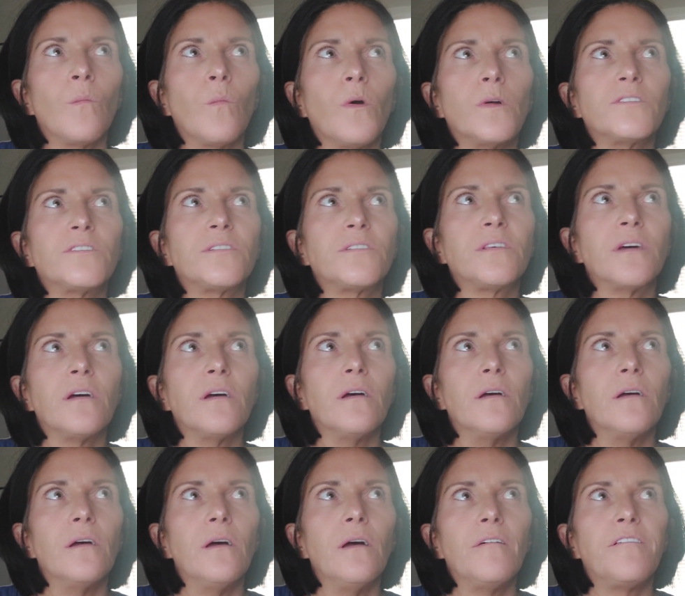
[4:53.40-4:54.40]
what's
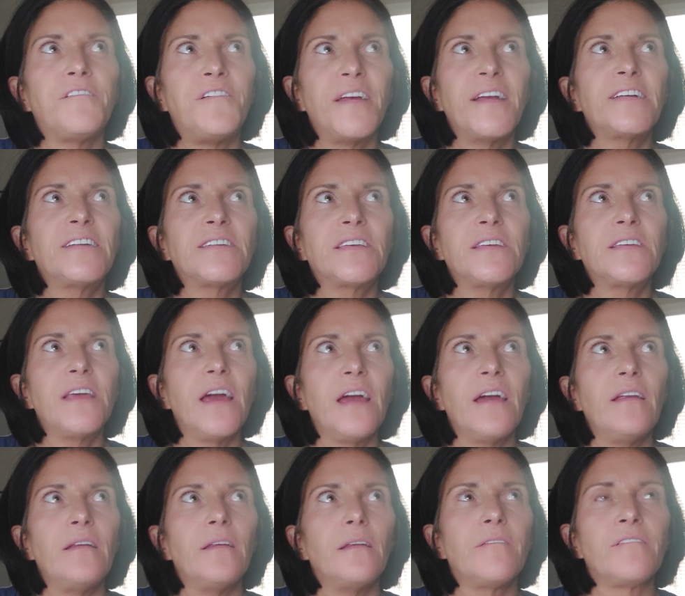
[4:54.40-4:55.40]
the
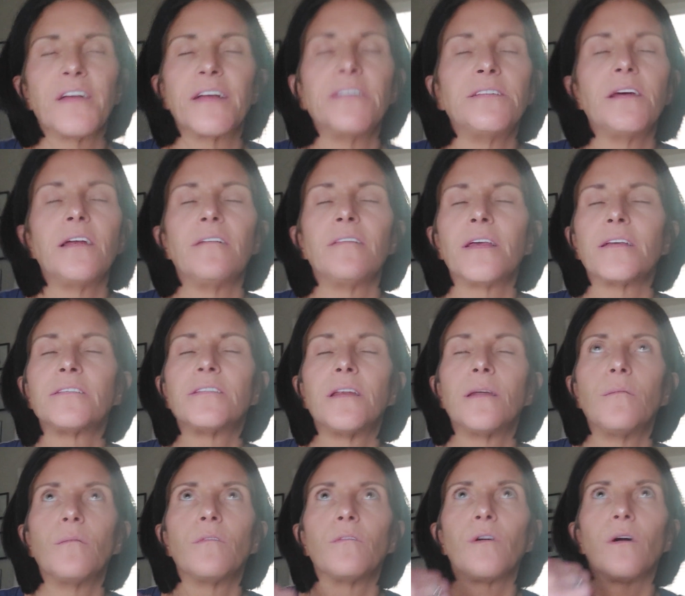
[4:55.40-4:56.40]
Fixodent? Fixodent, that's the
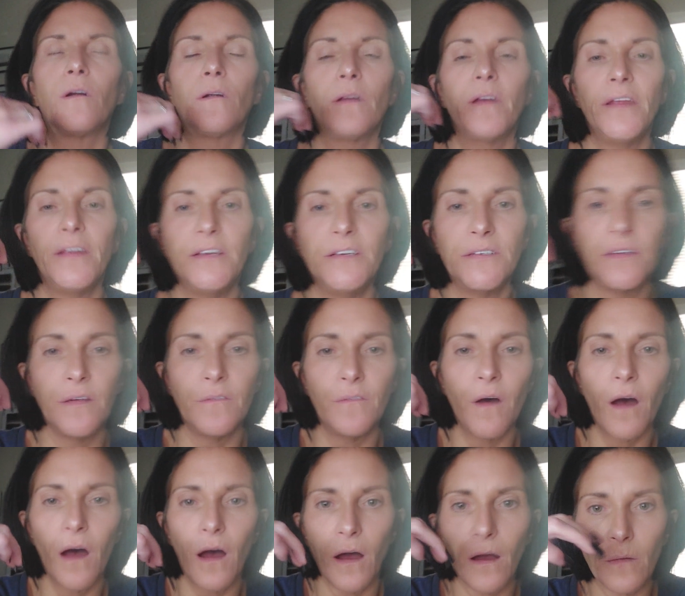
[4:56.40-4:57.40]
name of our
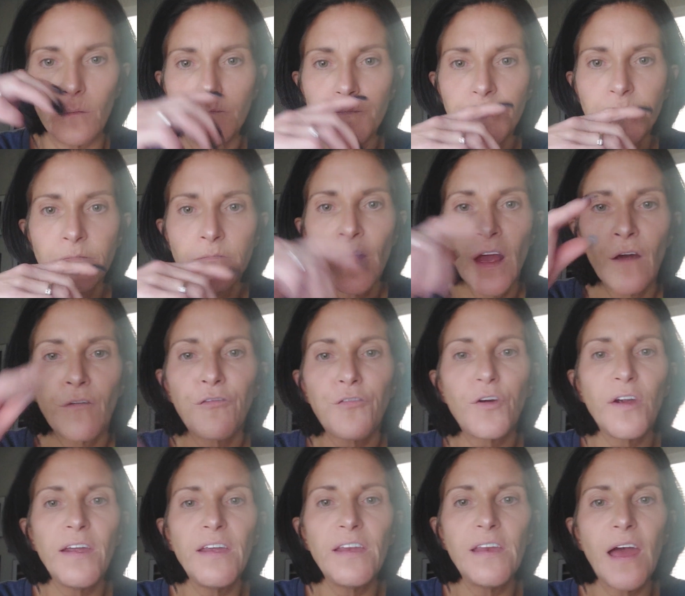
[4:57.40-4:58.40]
adhesive. Um,
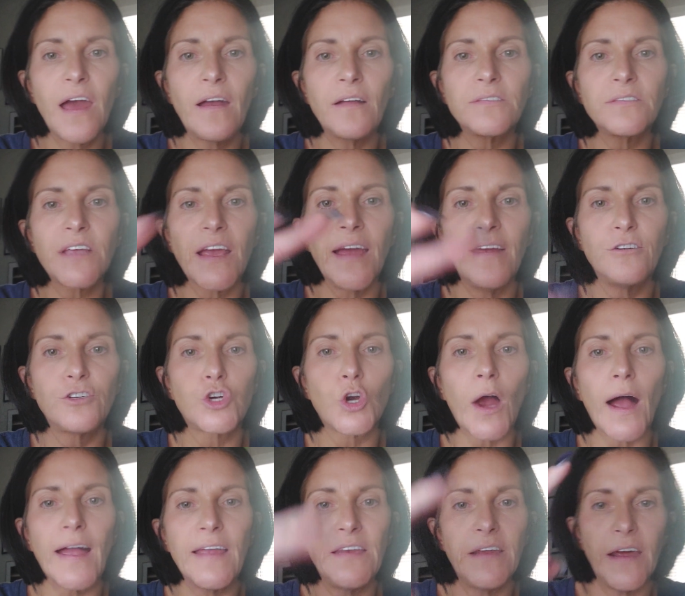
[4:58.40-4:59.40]
Freedent and
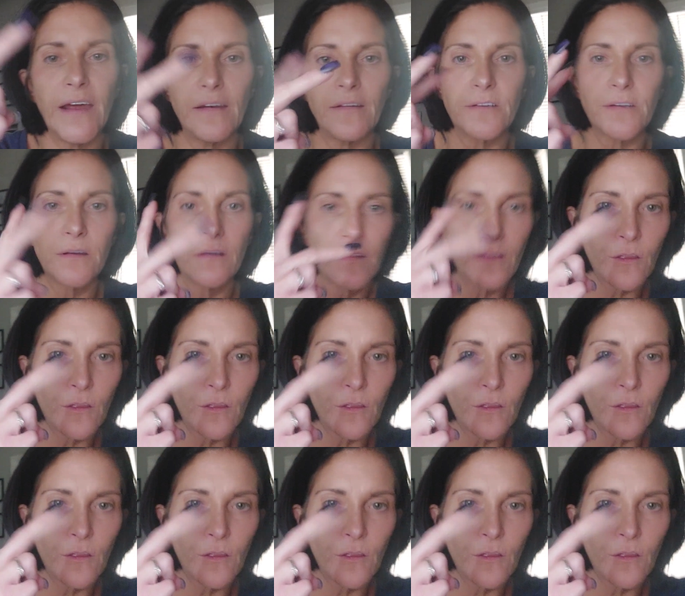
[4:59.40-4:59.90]
trident.